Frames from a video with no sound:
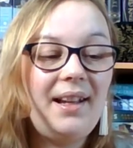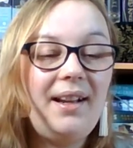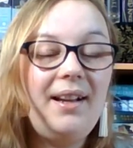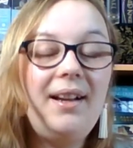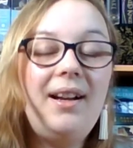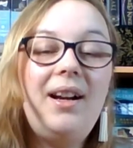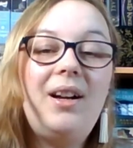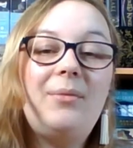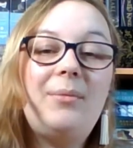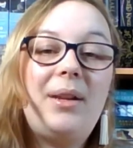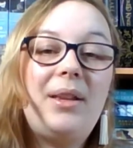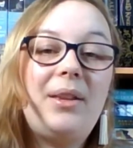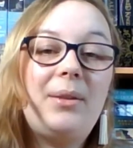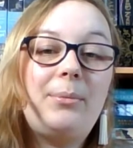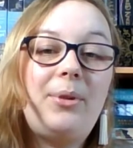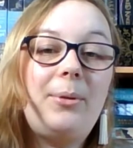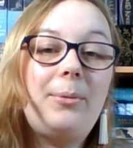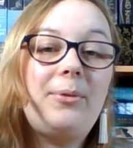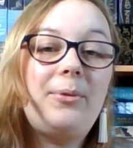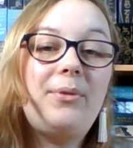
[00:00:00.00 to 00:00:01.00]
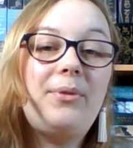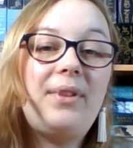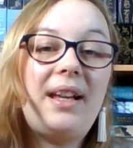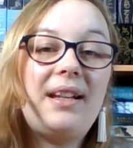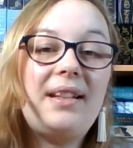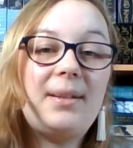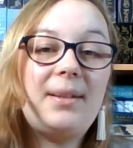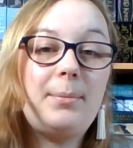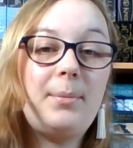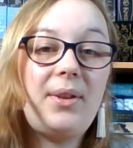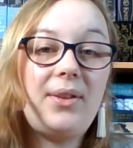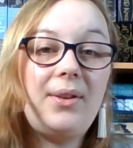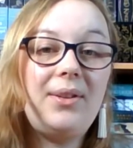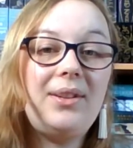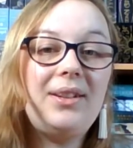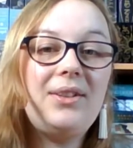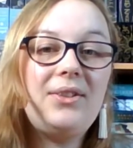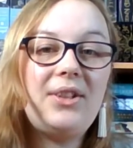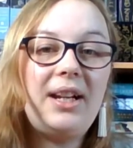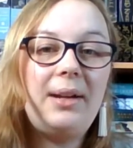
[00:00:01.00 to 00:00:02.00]
And the prompt for that is
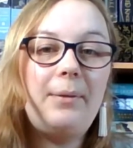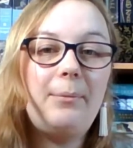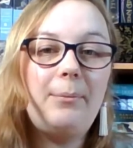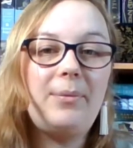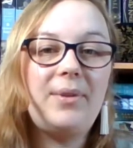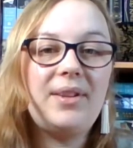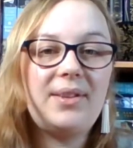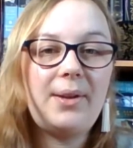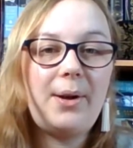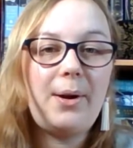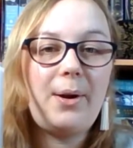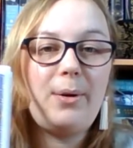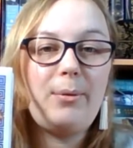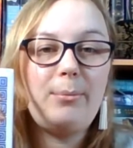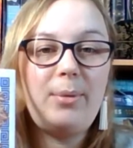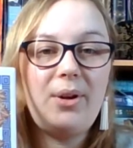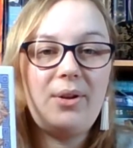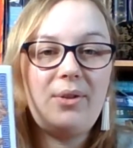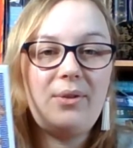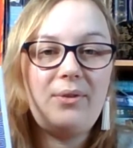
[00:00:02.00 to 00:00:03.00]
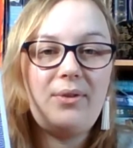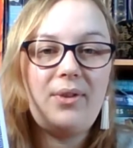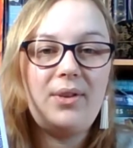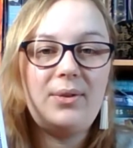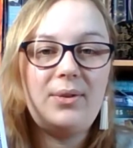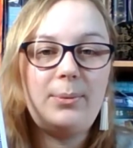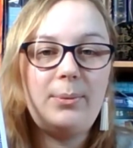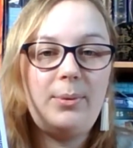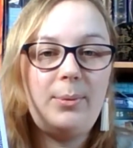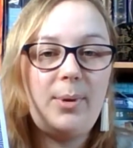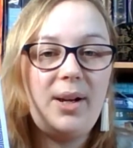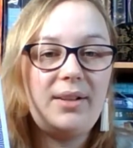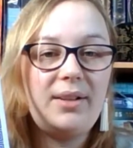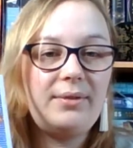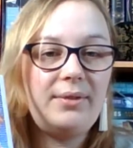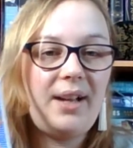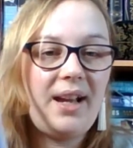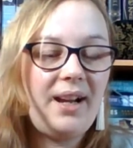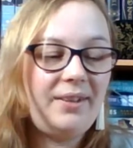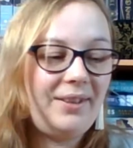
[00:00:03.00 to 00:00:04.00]
mythology. So both of those would work
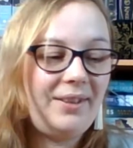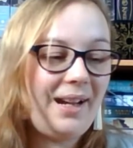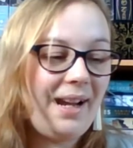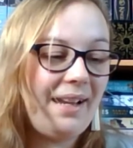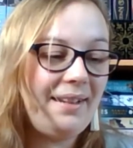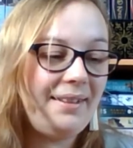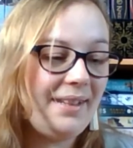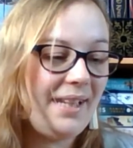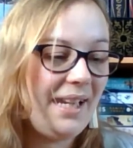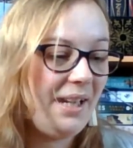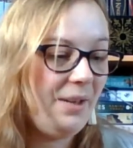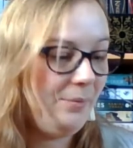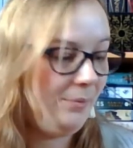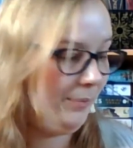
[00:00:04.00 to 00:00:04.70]
for Ariadne.